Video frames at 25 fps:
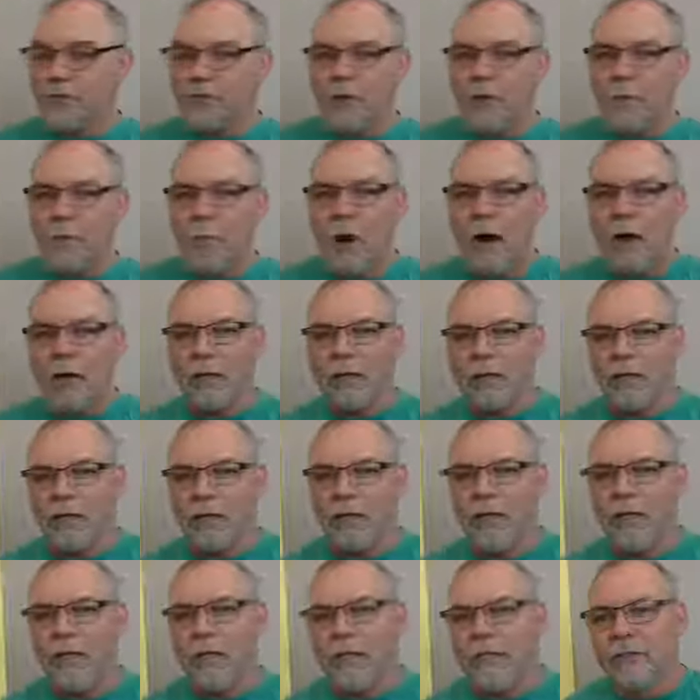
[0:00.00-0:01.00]
little model
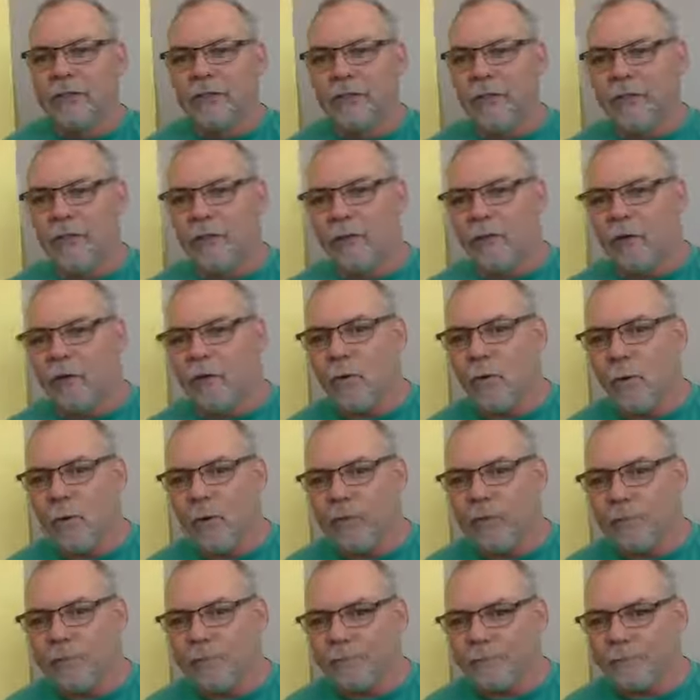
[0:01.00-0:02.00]
here tonight real
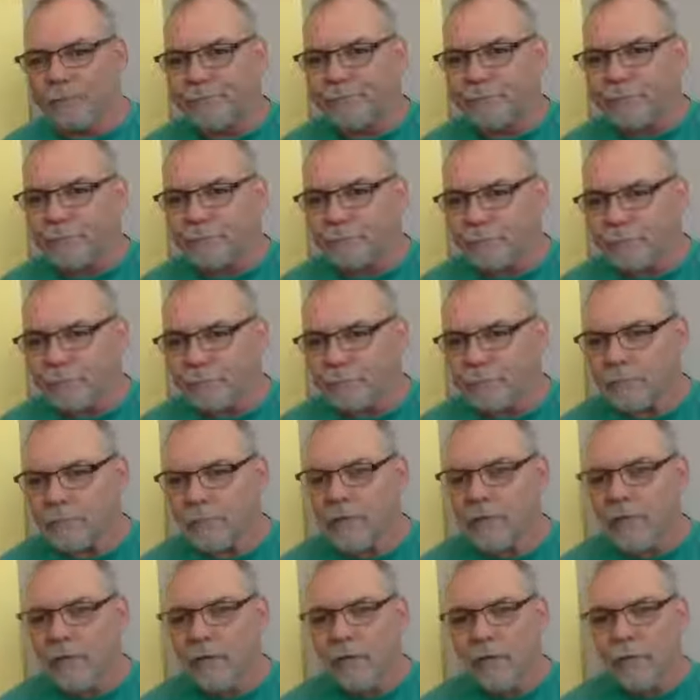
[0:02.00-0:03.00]
quick.
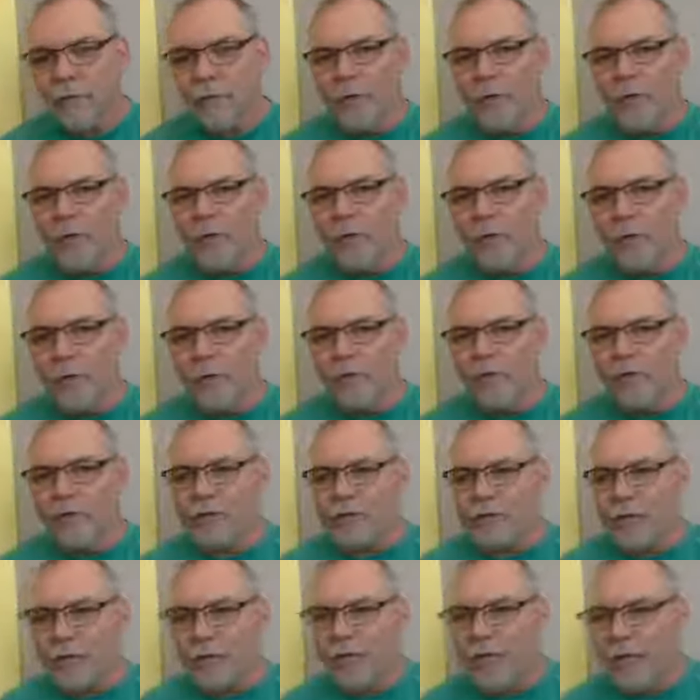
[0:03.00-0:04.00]
We're going to go over it.
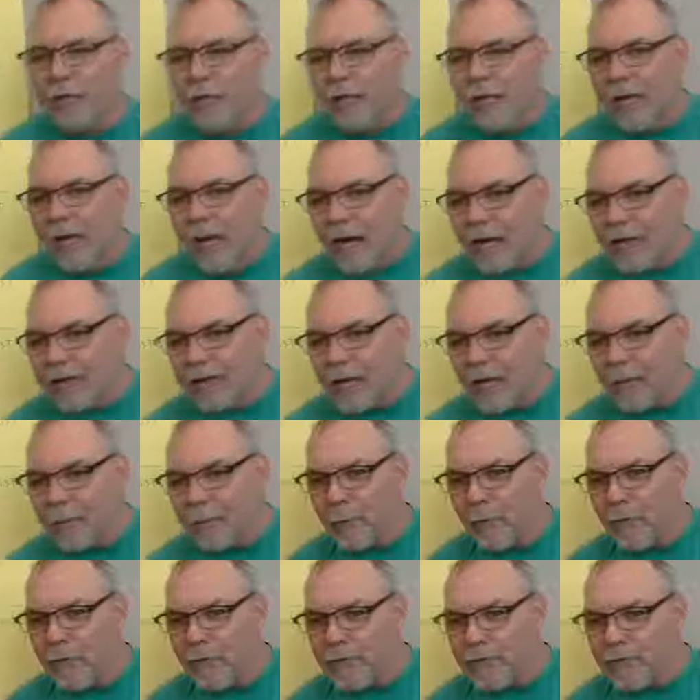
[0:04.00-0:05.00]
So Hi, Donna
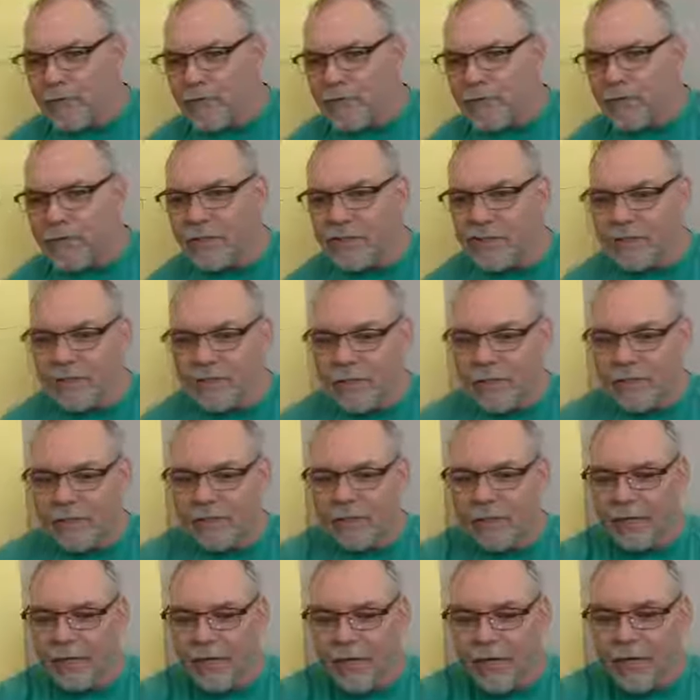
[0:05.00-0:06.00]
Britton. She said,
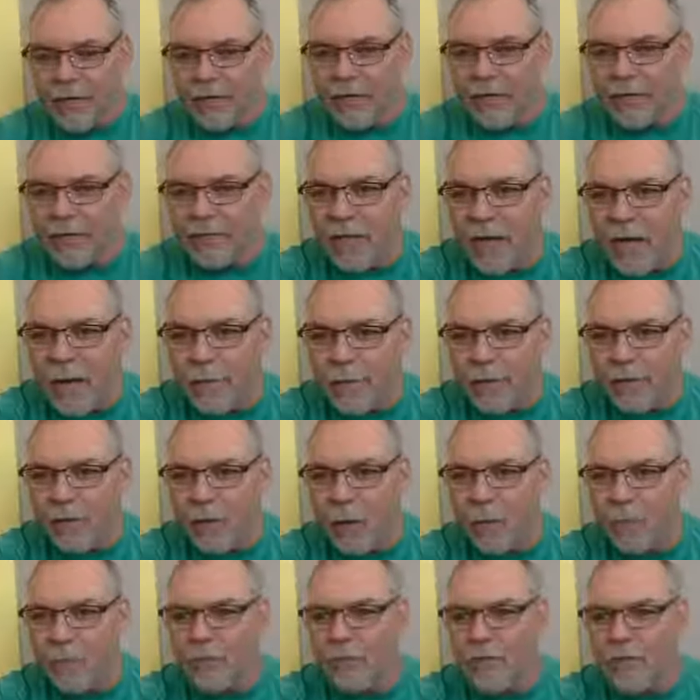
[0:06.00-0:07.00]
great topic.
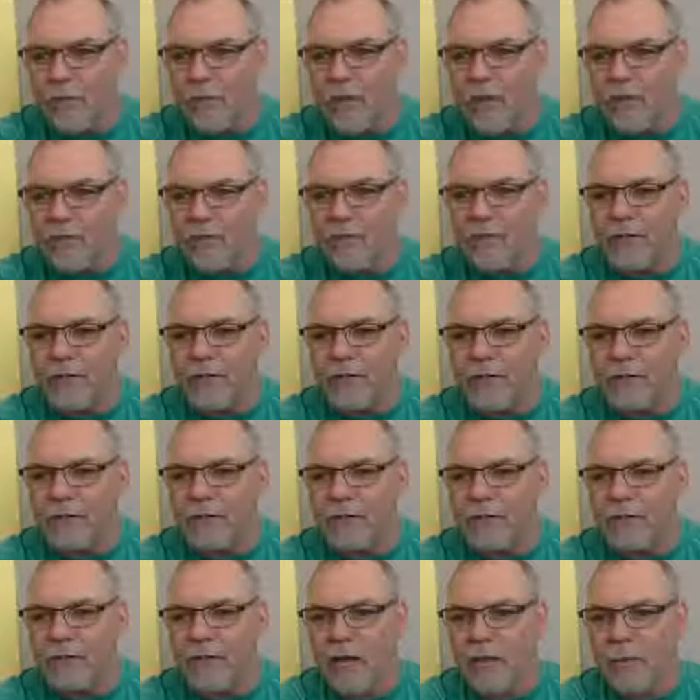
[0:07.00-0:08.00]
Hopefully you guys are going to like
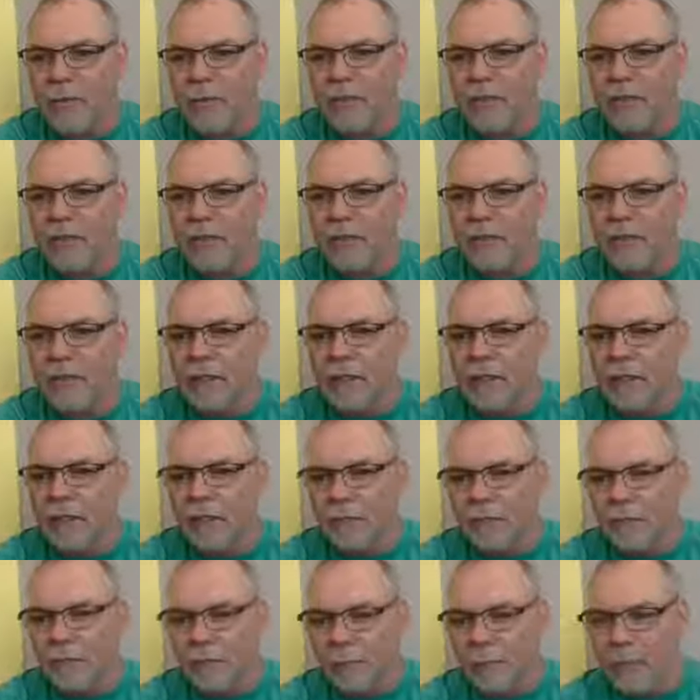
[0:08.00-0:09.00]
this topic
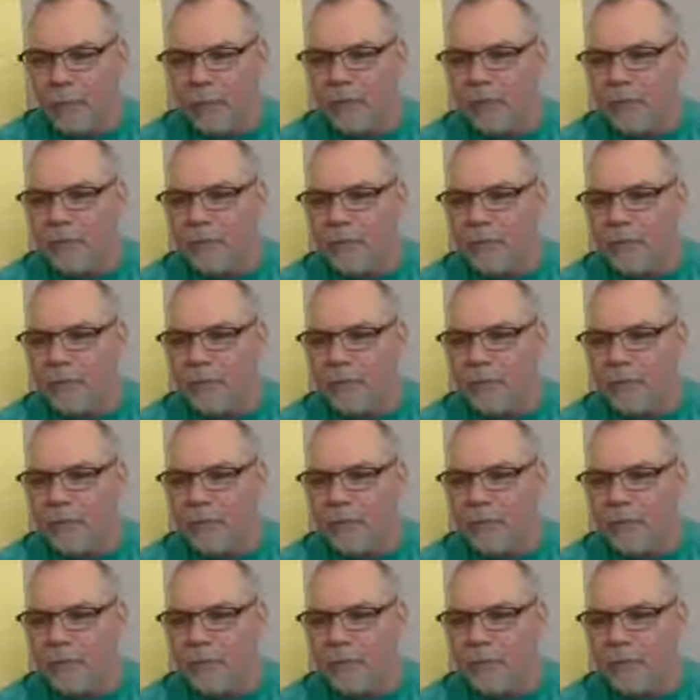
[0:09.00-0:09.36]
a little bit.